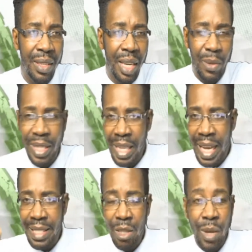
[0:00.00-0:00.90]
And when they
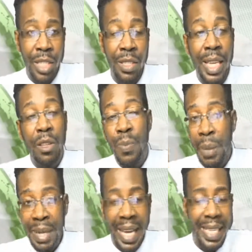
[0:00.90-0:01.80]
ask the question, you get no
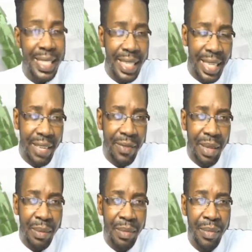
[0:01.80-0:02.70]
proper answer to give
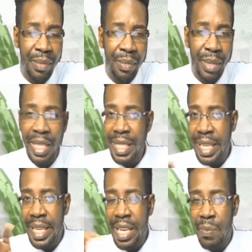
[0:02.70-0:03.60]
them. But he said
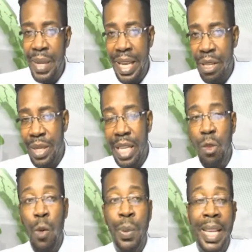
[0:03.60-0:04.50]
the APN, you get
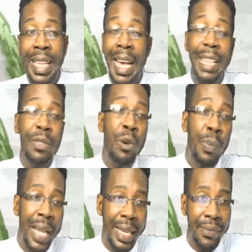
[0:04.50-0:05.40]
no plan, they had no plan.